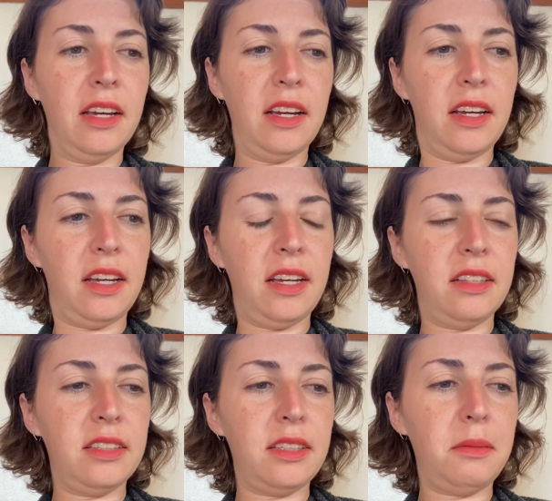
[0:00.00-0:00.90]

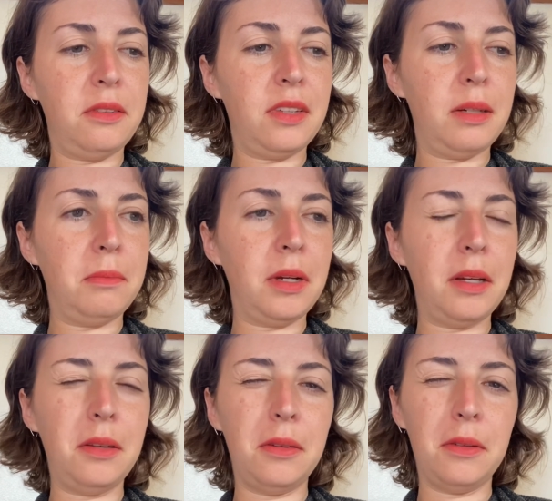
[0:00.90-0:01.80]
And some of them
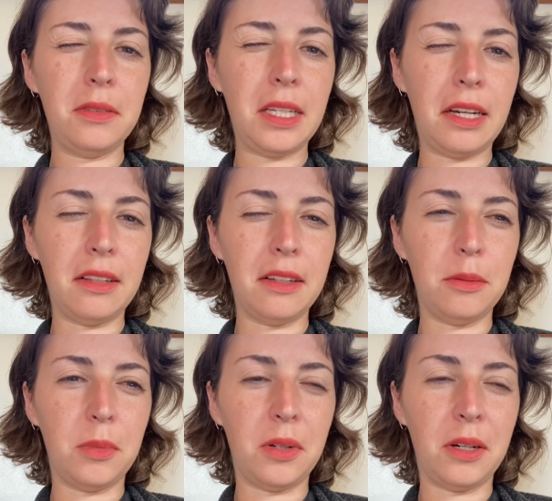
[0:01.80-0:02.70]
might take a little
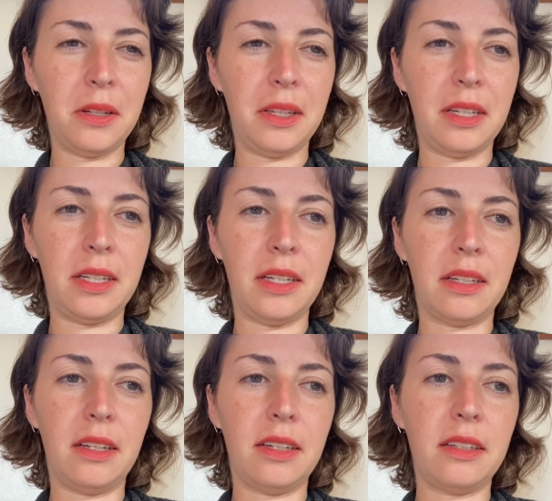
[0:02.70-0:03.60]
more thinking,
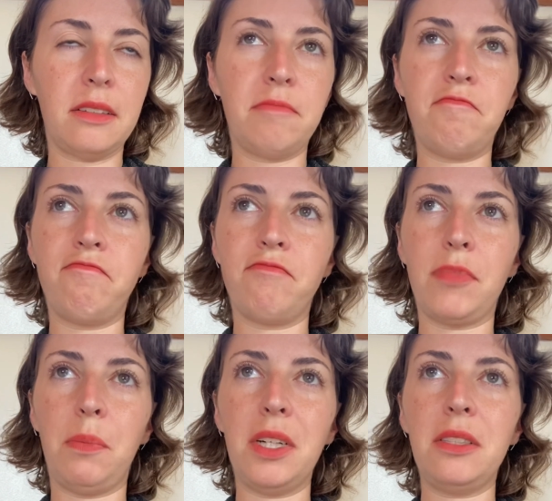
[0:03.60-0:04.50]
like,
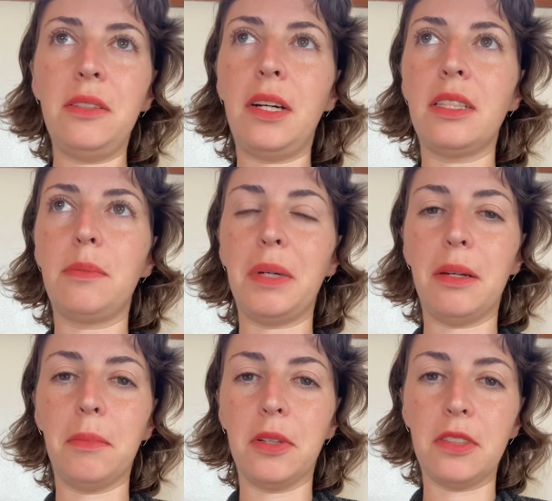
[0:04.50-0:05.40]
what do I
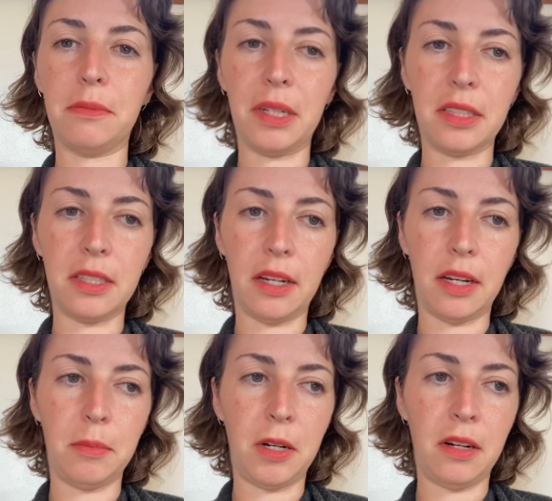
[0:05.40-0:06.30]
spend most of my
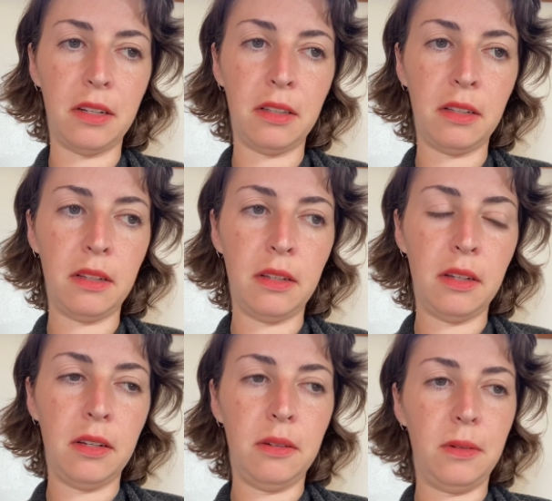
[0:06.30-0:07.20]
time on?
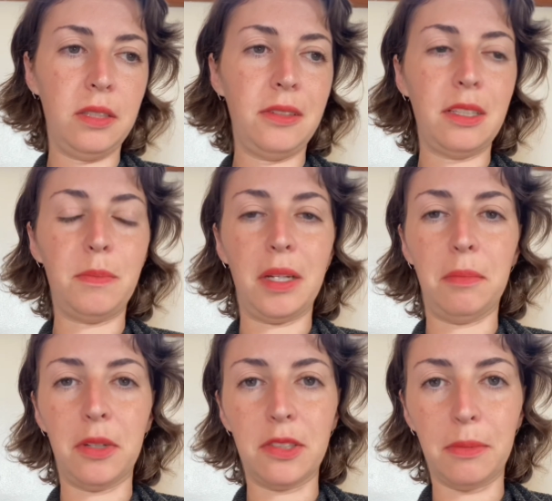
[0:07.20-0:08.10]
What do I spend
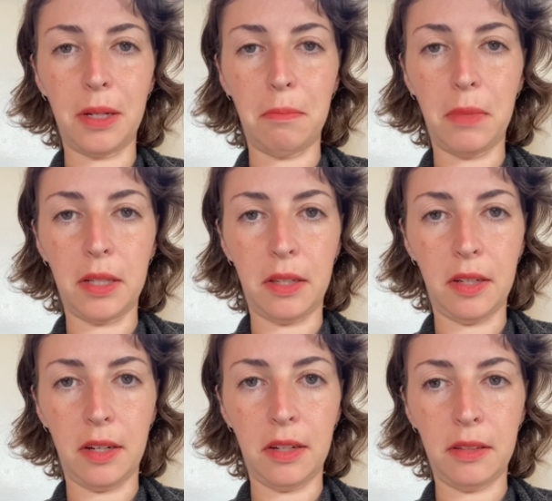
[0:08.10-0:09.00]
most of my money
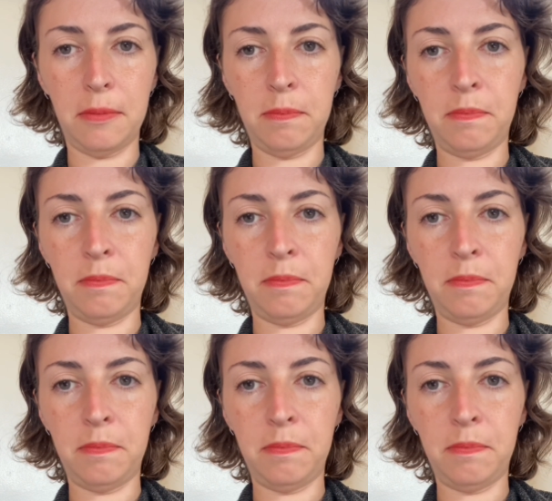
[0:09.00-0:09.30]
on?